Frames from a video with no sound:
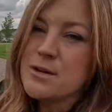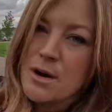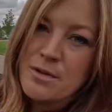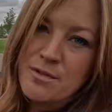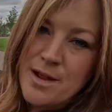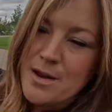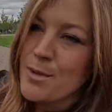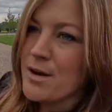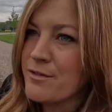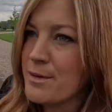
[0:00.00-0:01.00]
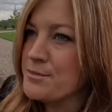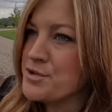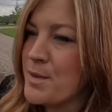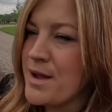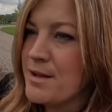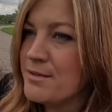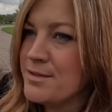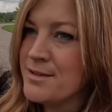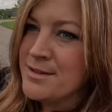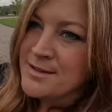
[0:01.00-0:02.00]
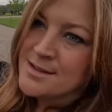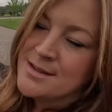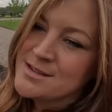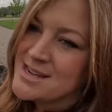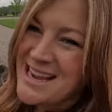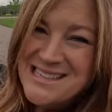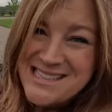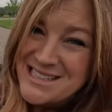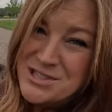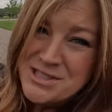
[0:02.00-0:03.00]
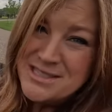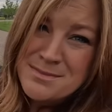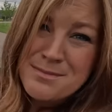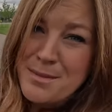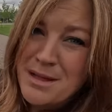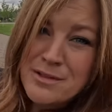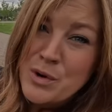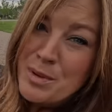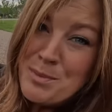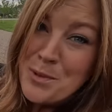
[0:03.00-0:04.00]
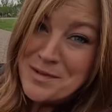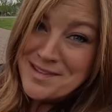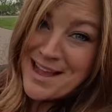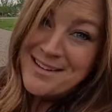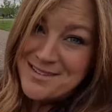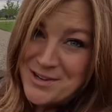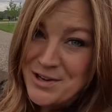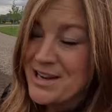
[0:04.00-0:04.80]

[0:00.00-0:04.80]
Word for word: growth anywhere from 12 to 18 inches, maybe a little bit more than that in good